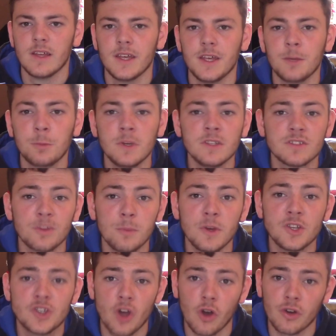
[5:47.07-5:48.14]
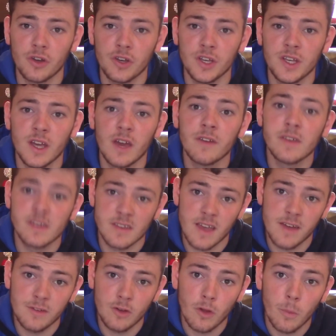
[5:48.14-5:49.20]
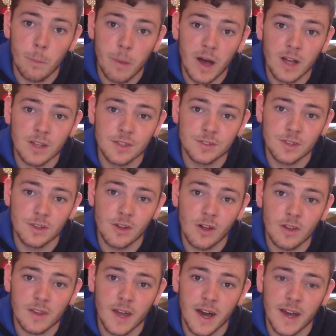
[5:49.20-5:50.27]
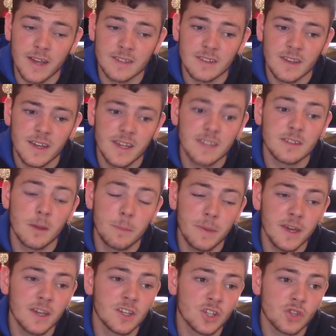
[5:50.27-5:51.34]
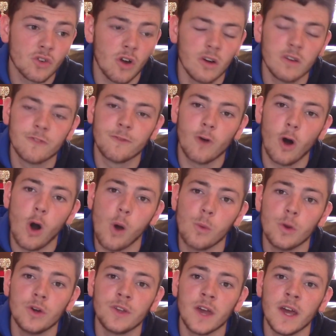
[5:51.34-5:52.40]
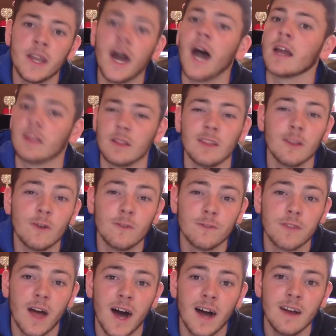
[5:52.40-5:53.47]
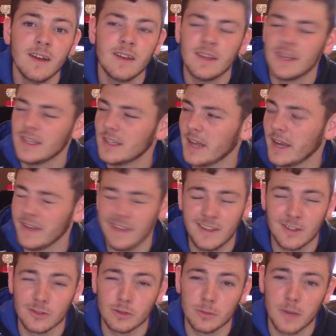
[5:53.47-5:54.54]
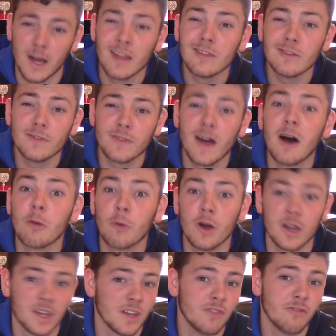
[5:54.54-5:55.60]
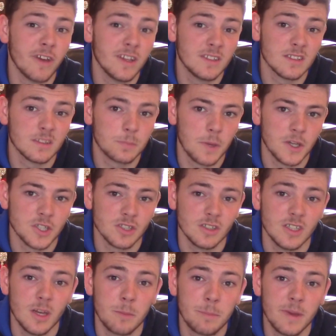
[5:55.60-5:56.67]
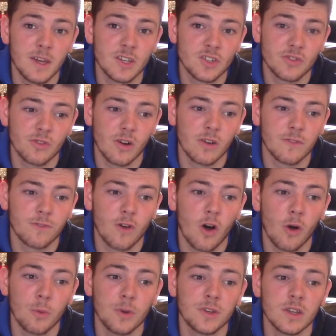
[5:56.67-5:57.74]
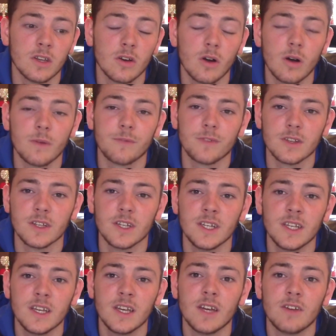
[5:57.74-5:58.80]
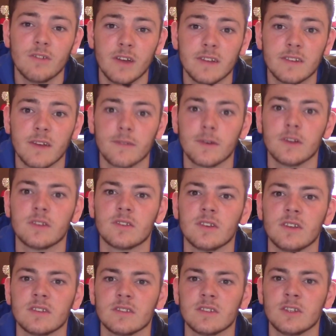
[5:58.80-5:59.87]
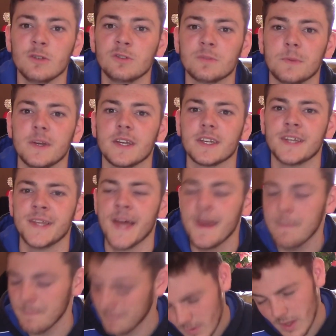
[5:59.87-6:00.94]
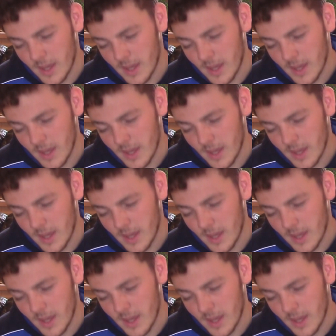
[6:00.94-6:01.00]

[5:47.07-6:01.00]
He wins the majority of his aerial battles and all, guys. He's a big, strong forward, and I'd love that in any club. I love that I work it in Reds, especially a big strong forward, and hopefully Reds have a good season too, speaking of them.